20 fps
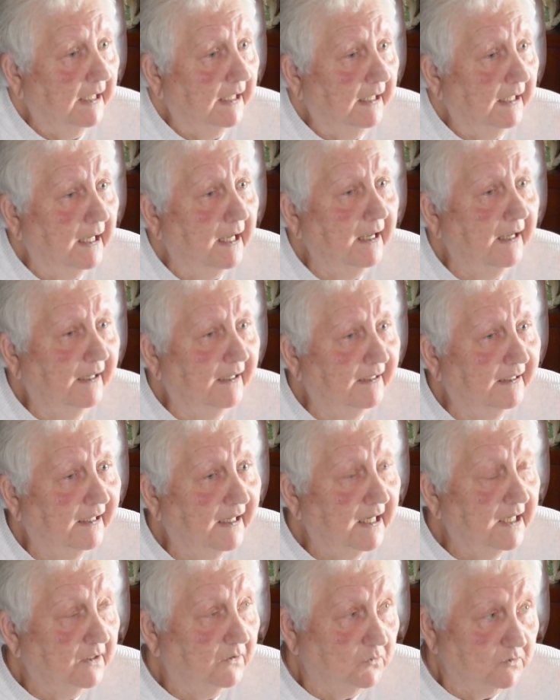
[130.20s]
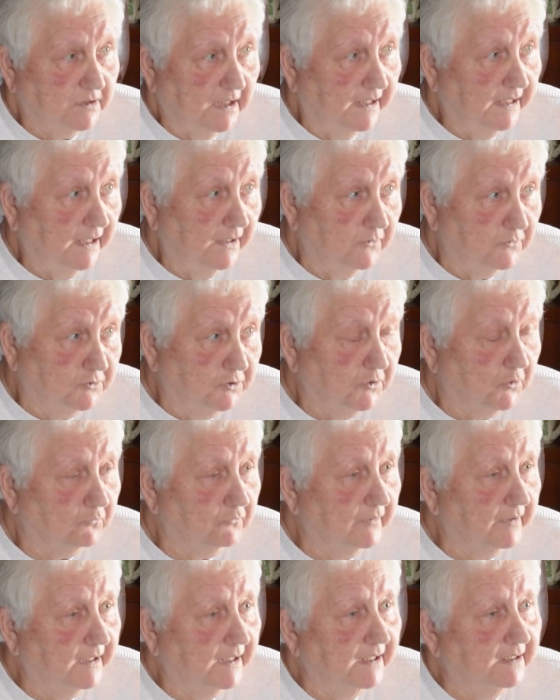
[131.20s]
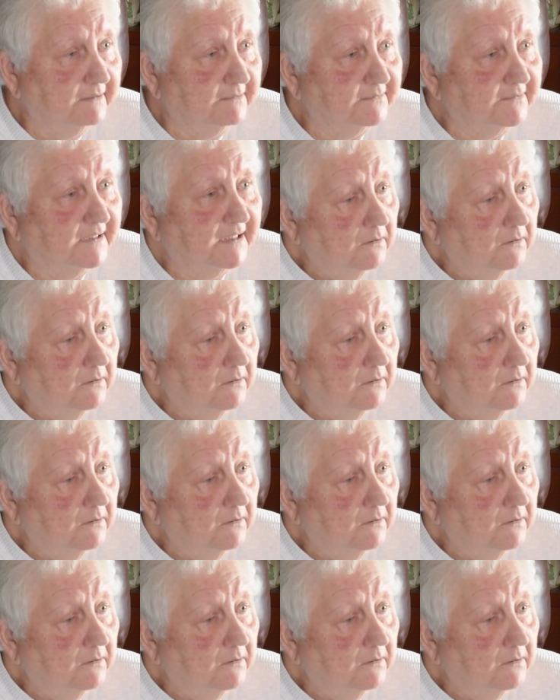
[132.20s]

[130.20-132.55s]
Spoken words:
Of course, I didn't have no children then.